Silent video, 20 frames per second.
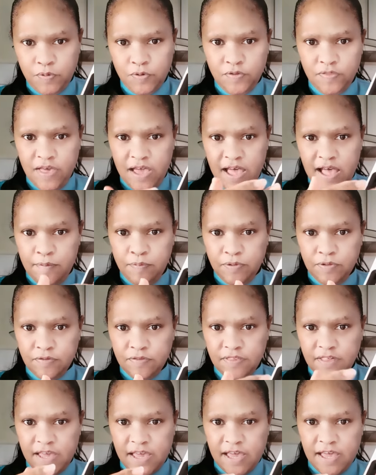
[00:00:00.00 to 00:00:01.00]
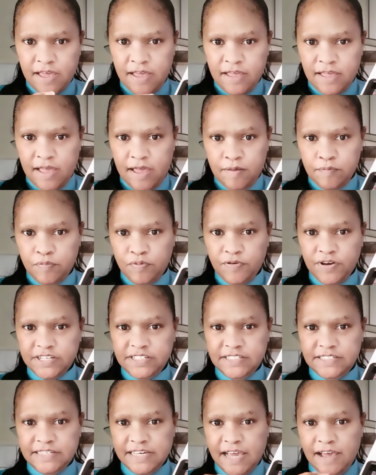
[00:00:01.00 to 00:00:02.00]
put the apple there and
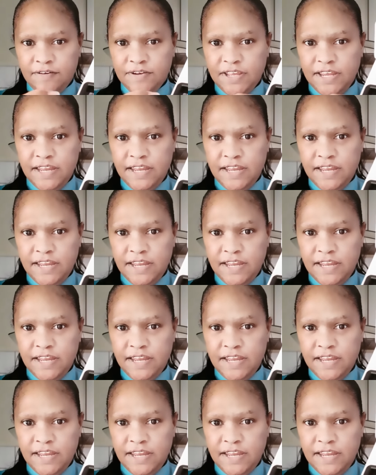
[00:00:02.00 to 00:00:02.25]
press down